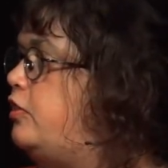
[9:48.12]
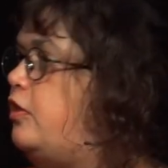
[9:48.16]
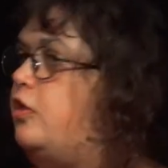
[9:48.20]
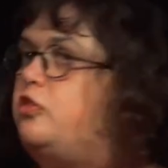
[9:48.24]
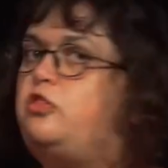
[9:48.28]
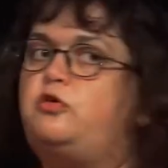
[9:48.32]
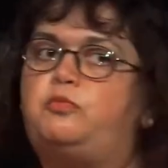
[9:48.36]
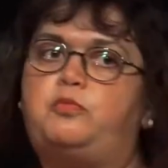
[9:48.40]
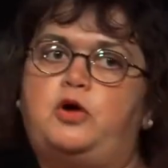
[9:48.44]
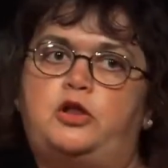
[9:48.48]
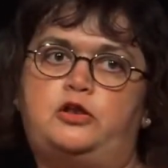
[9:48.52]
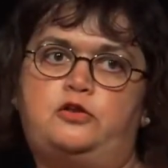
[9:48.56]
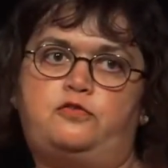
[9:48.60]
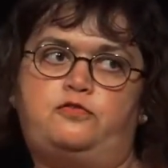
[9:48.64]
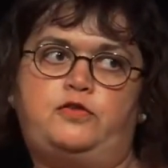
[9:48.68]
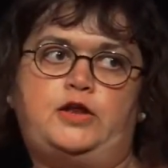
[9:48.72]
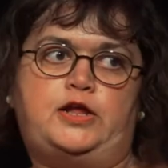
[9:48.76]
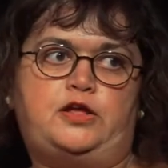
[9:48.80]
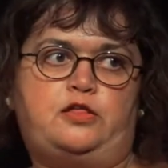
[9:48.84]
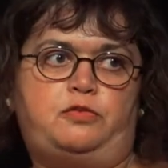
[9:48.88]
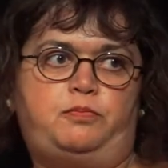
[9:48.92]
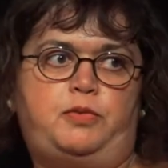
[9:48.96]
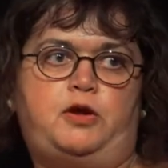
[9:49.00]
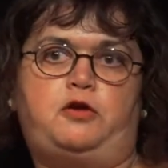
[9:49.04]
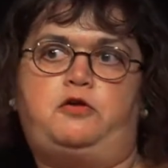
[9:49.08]
such a wonderful
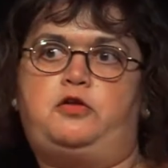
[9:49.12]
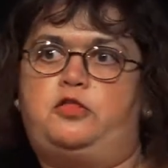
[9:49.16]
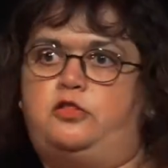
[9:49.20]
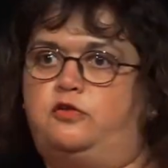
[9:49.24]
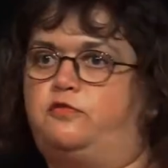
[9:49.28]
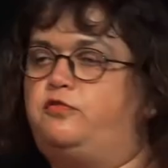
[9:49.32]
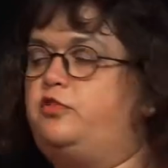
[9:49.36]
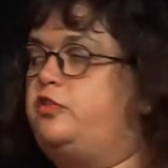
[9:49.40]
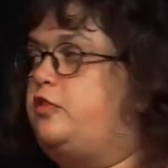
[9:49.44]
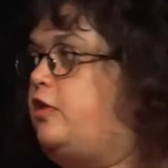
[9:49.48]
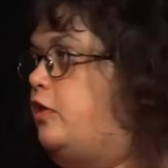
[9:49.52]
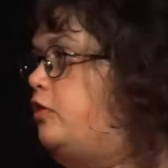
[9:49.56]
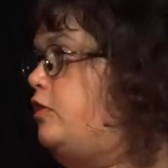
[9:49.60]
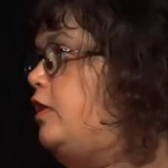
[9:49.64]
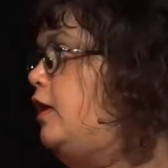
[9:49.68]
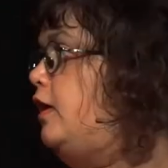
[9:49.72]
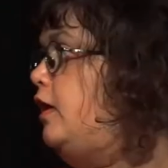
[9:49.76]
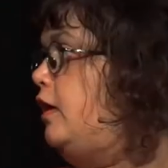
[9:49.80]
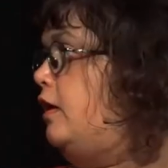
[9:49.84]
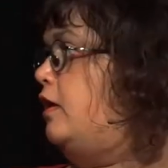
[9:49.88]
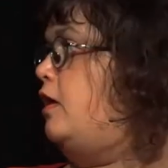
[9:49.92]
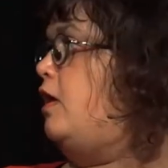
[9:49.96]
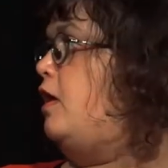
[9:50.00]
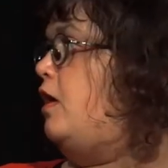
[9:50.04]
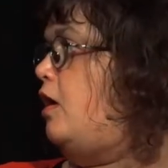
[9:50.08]
experience of
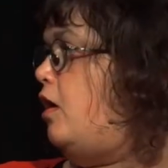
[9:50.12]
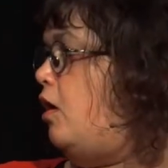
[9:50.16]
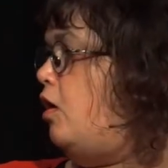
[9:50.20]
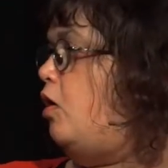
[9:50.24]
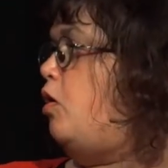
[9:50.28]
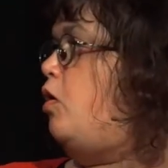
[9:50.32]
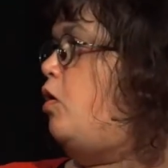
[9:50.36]
studying a